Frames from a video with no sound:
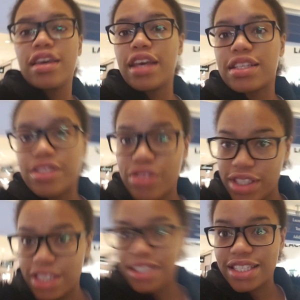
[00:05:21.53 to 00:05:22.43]
Yes, you
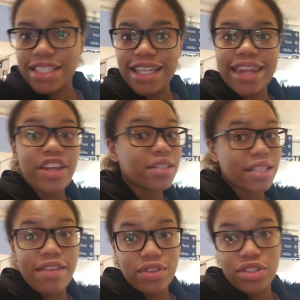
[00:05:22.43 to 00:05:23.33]
see, this is,
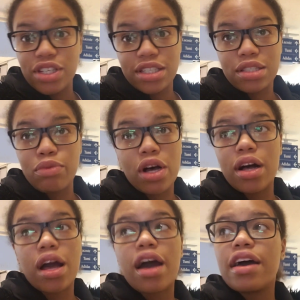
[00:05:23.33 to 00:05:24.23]
there's levels to this
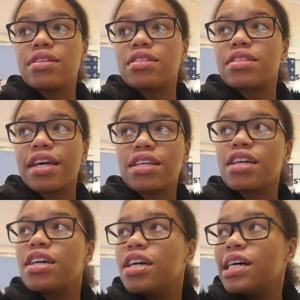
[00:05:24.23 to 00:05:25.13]
mall, guys. It's like
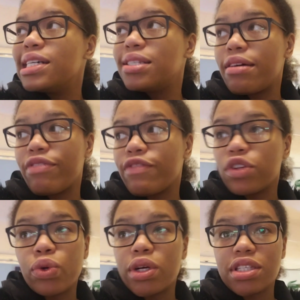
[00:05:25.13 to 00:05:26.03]
seven
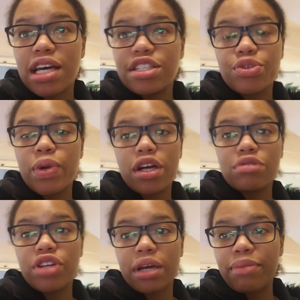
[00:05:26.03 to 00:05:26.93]
floors. I just want
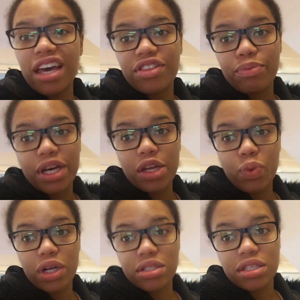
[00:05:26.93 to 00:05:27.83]
to go check Bath and Body
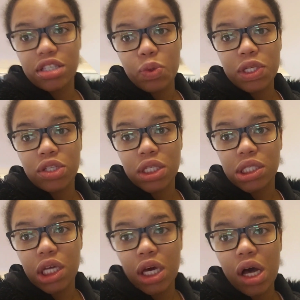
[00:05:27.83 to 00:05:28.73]
Works and see what's on
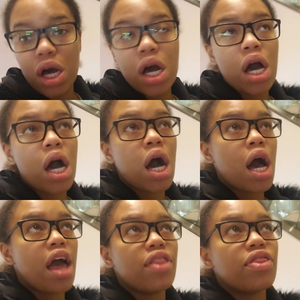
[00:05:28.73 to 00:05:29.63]
sale,
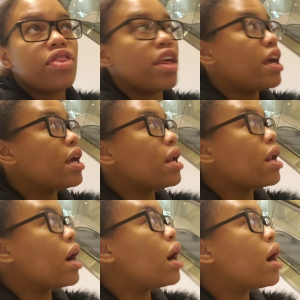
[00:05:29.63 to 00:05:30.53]
and
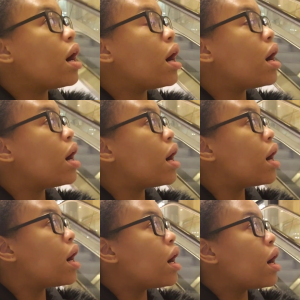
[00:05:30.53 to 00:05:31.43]
then
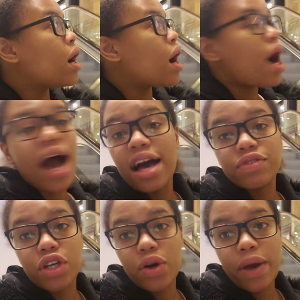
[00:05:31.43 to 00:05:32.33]
I
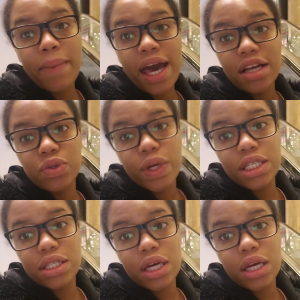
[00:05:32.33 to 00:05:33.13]
have to go get my x-rays